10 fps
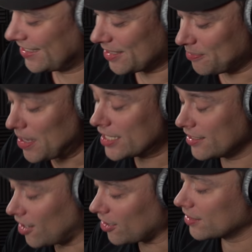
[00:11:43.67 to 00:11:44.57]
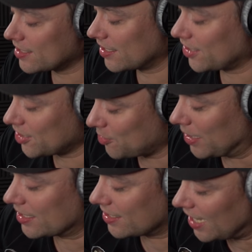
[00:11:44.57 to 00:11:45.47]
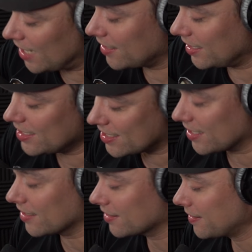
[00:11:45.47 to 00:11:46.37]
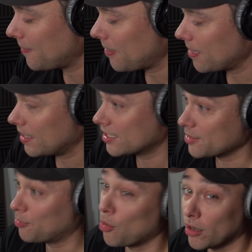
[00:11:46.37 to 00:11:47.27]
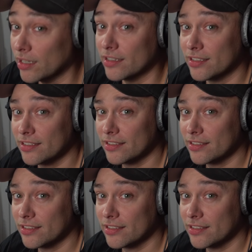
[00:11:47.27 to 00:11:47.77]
Making hard decisions when it's not easy is important.